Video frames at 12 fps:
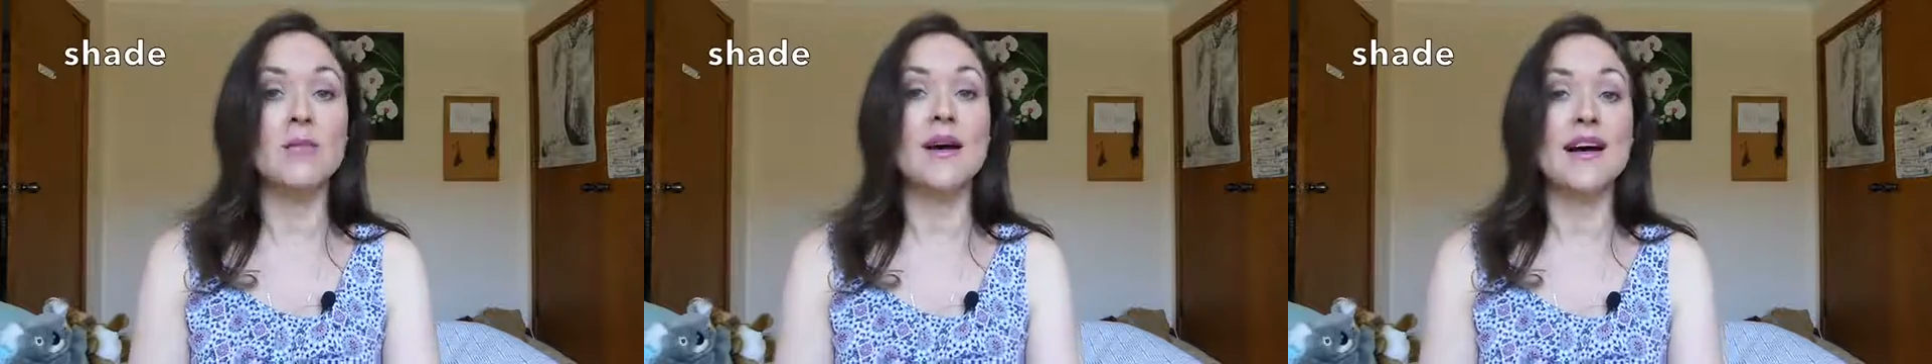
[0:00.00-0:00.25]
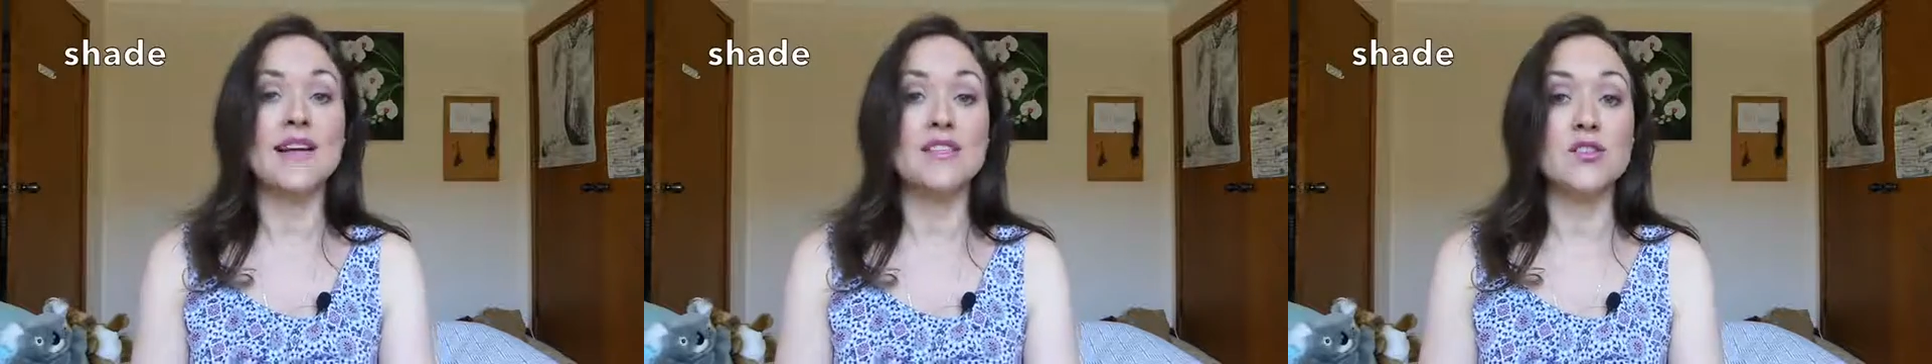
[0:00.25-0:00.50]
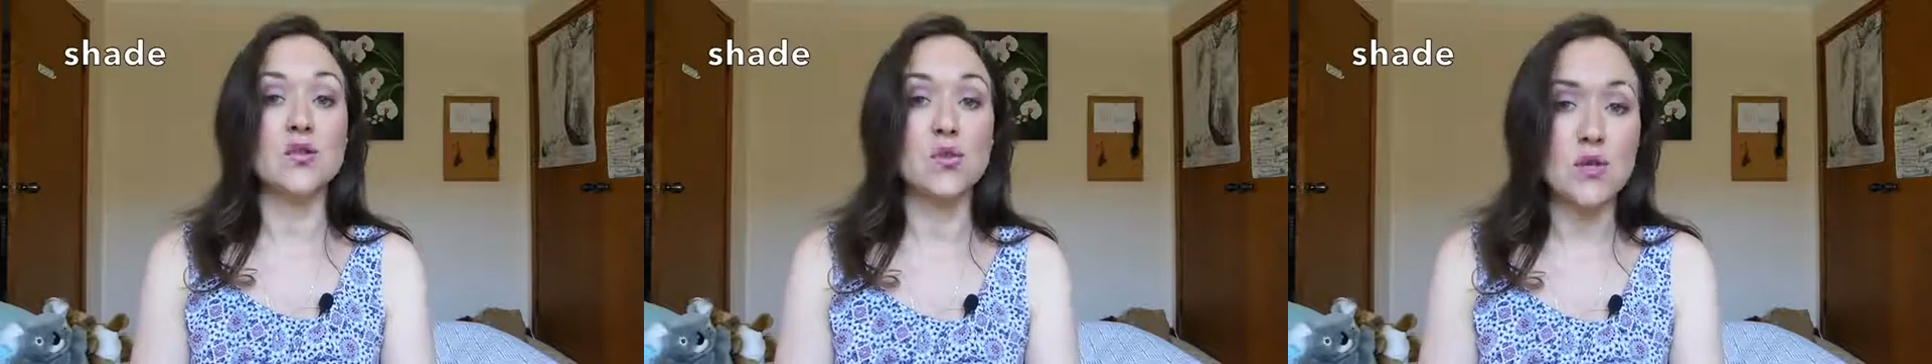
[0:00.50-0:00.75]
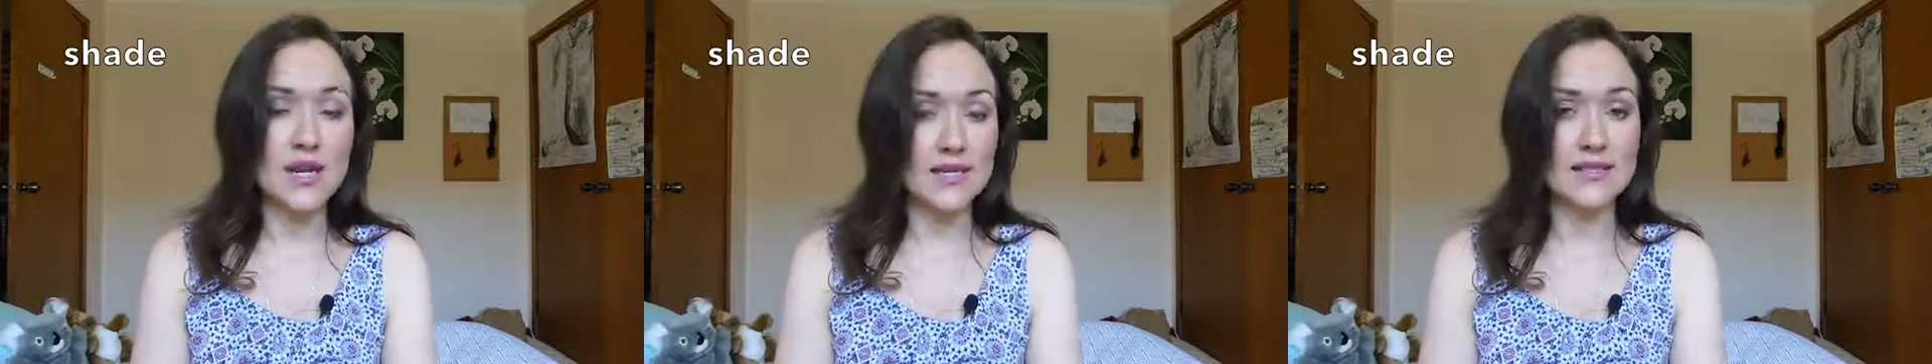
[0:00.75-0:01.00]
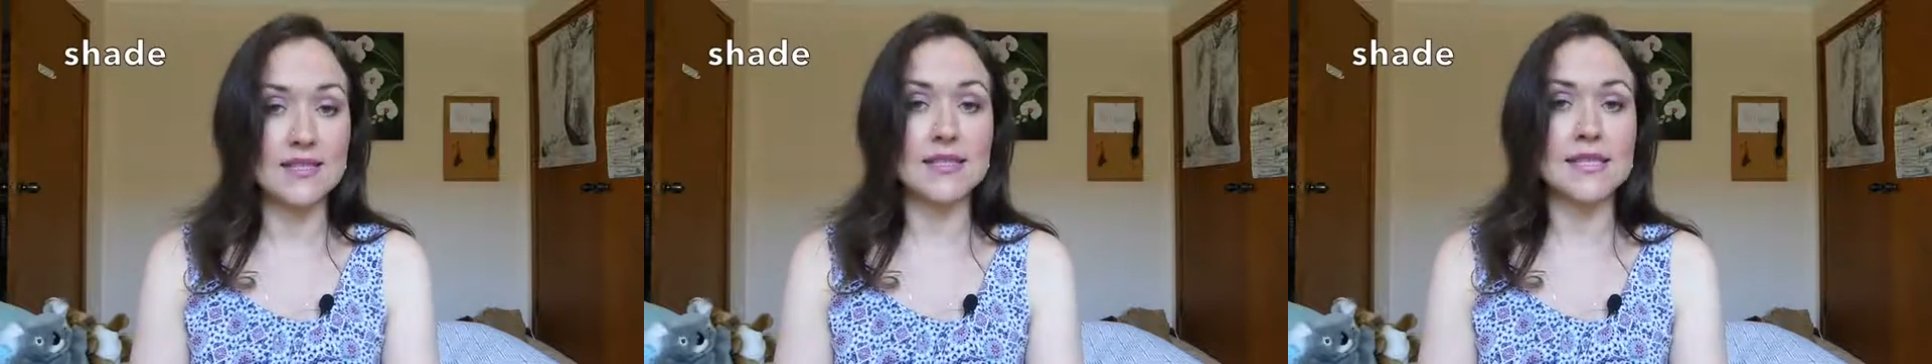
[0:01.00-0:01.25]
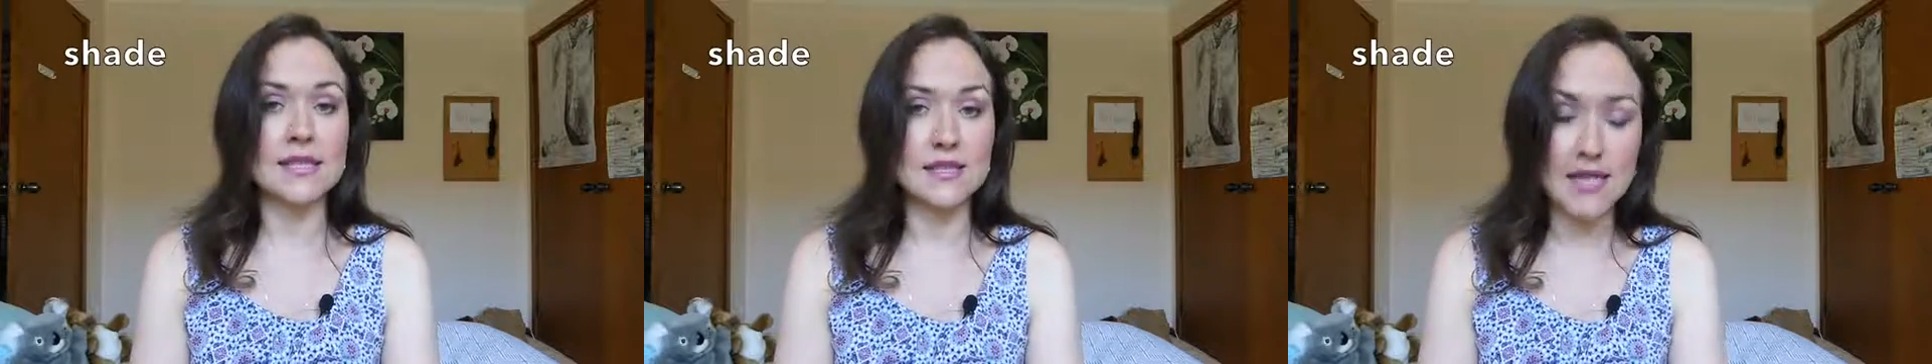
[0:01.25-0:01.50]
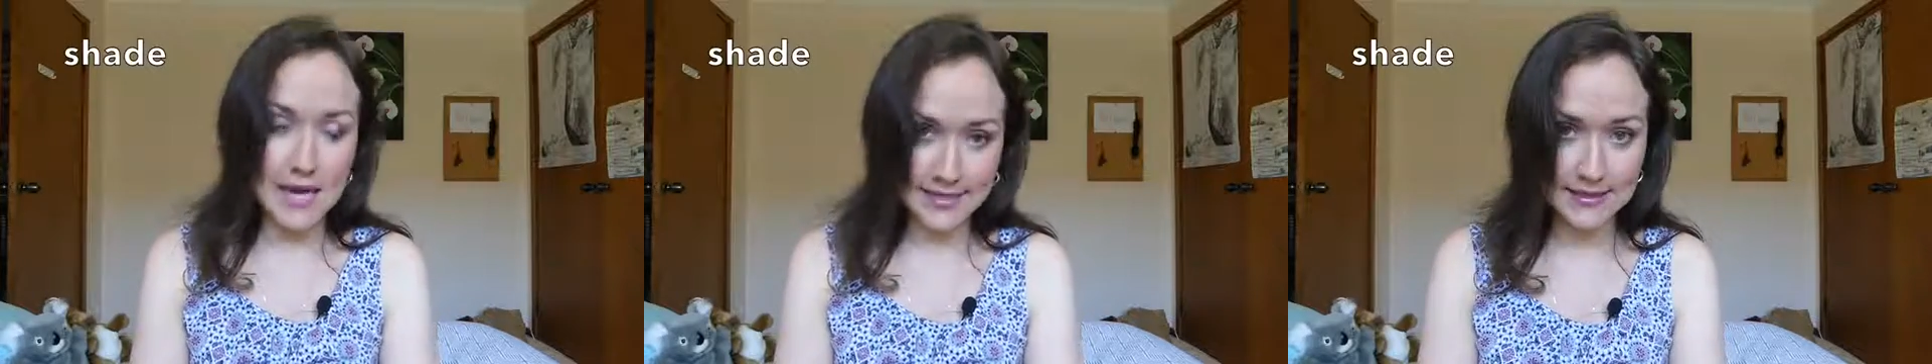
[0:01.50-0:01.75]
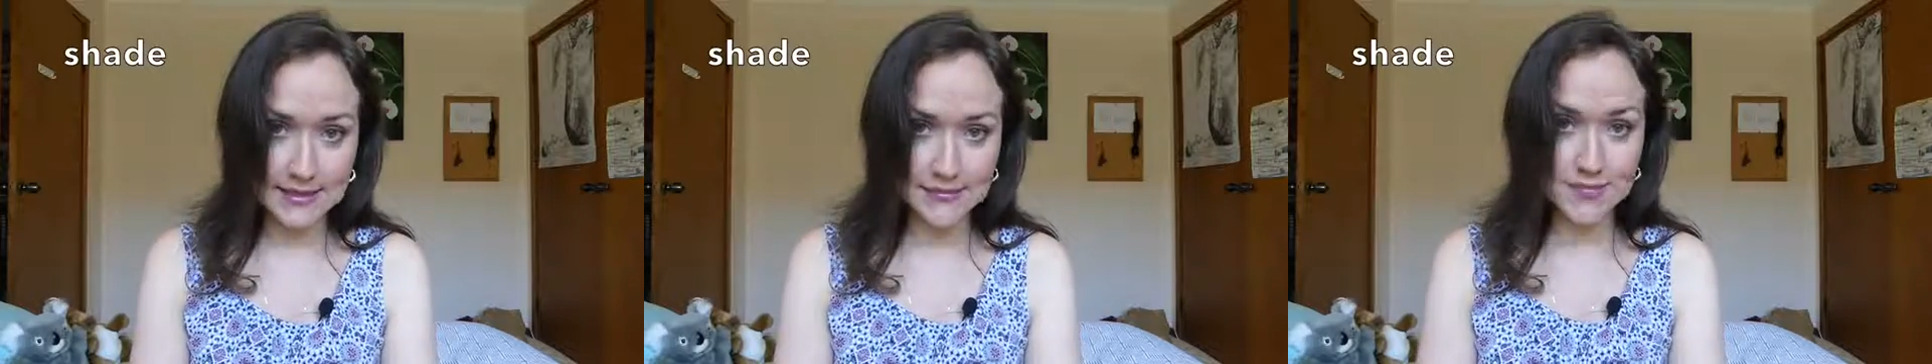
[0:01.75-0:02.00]
by direct
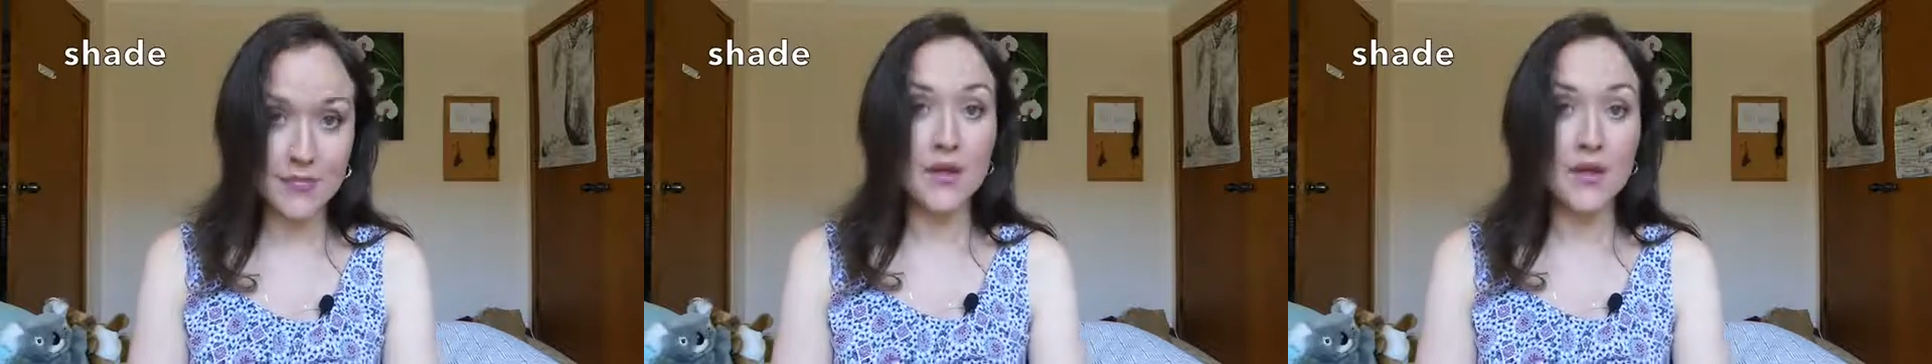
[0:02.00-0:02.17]
light.